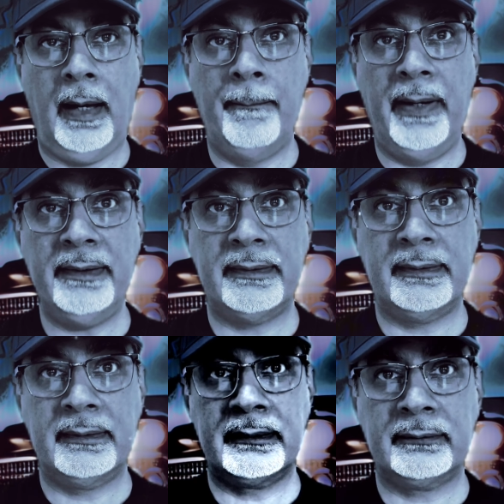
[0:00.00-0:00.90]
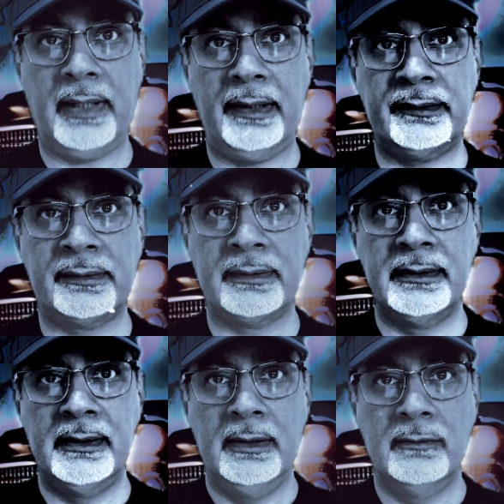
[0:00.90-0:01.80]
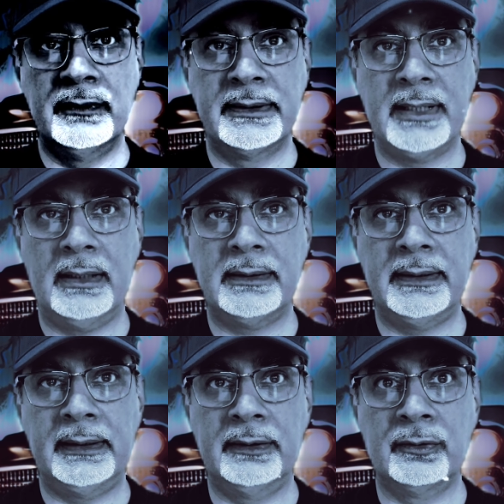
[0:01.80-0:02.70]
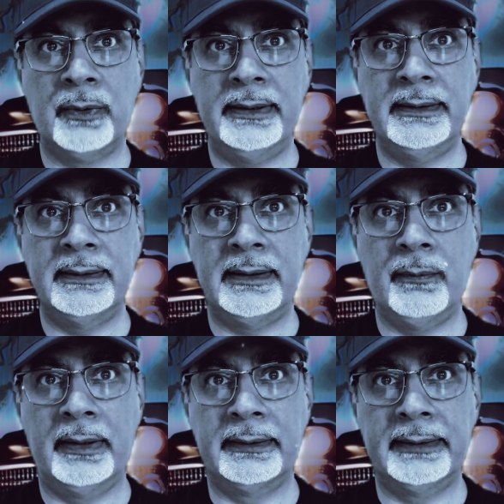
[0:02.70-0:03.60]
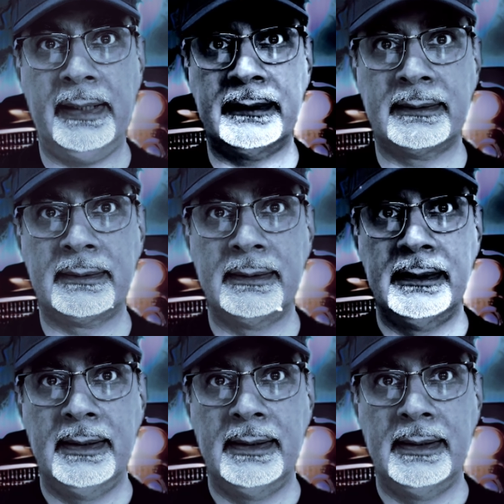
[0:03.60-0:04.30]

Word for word: a bus crashed, resulting in 21 deaths.